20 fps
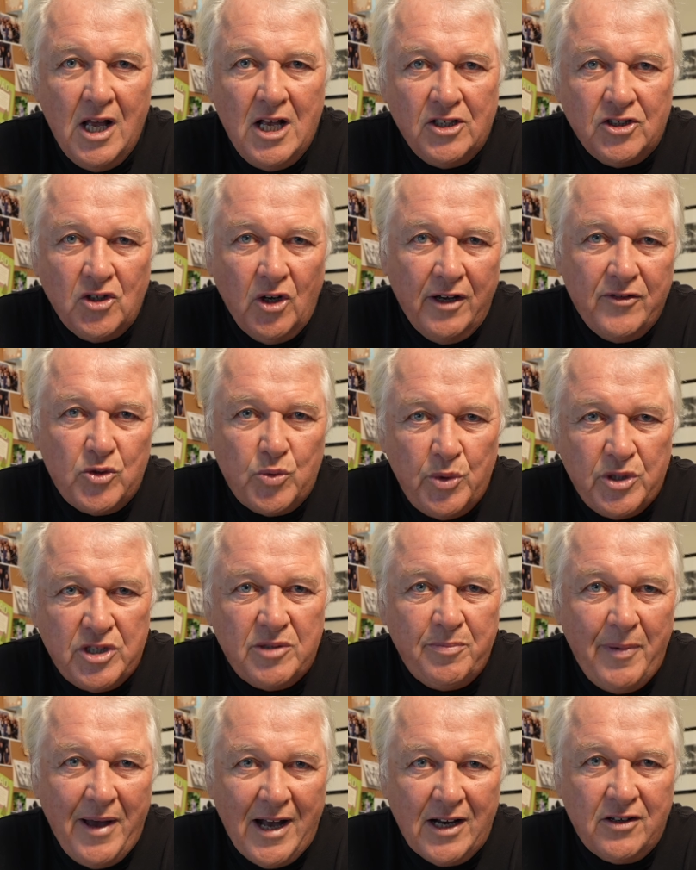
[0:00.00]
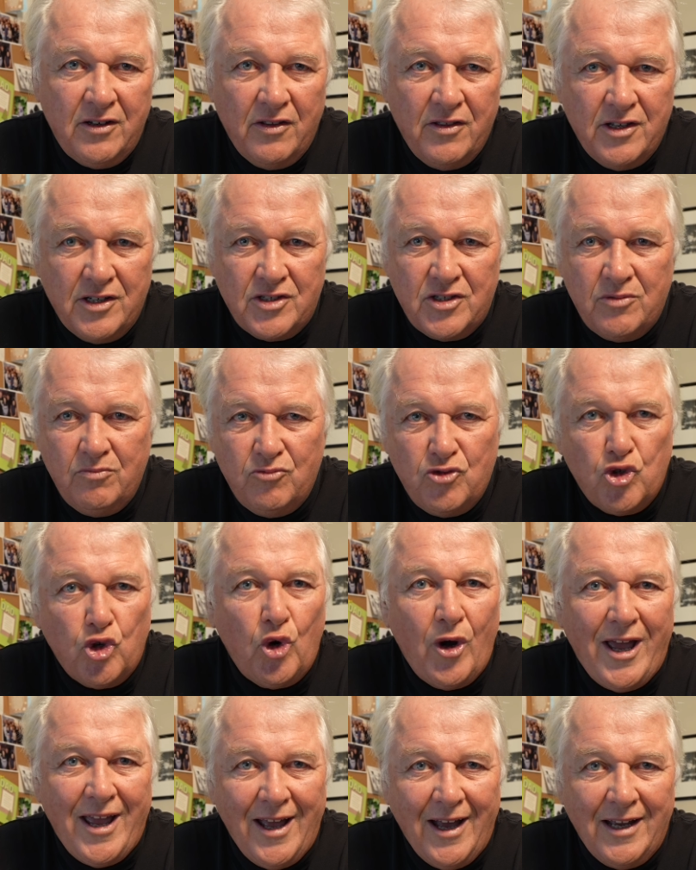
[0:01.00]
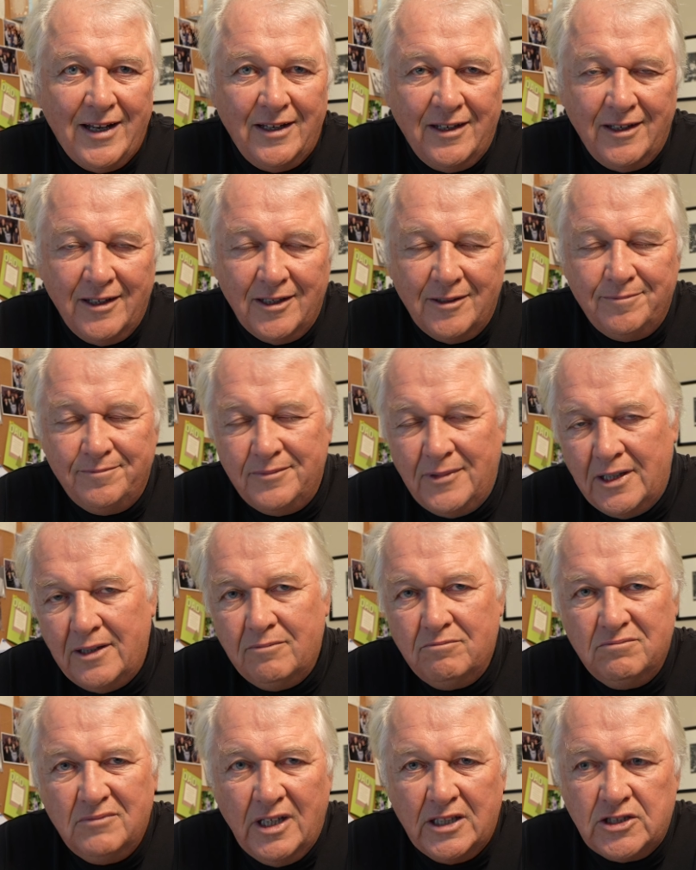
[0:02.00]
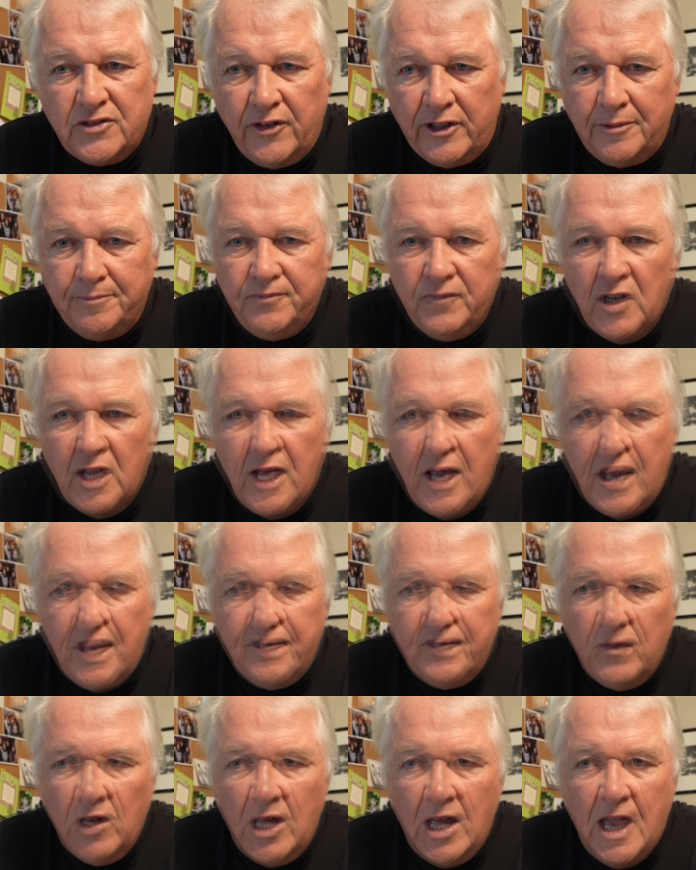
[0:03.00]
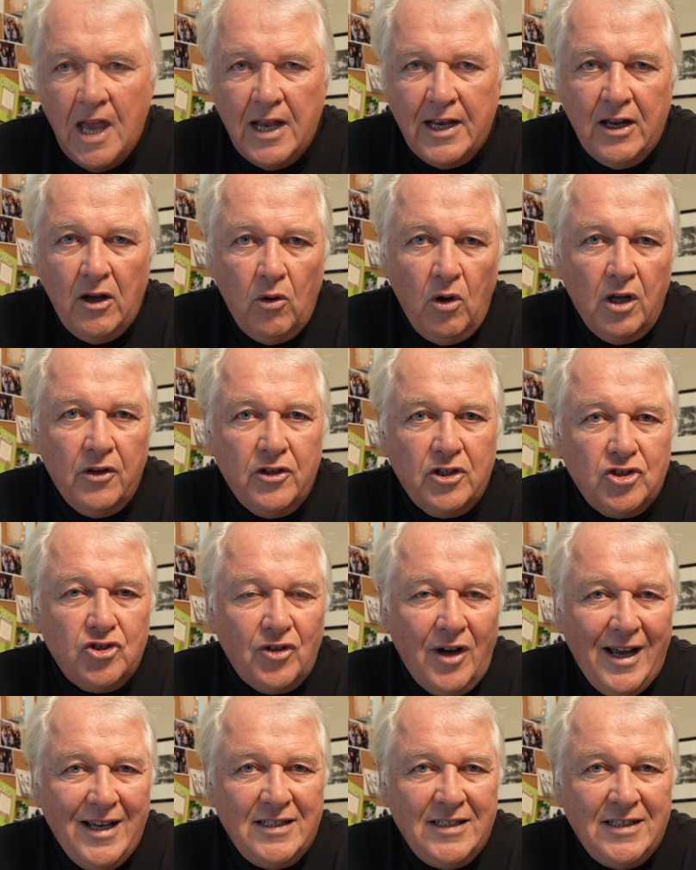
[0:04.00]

So I've switched back to this tray idea, and that's fine. Now on the dry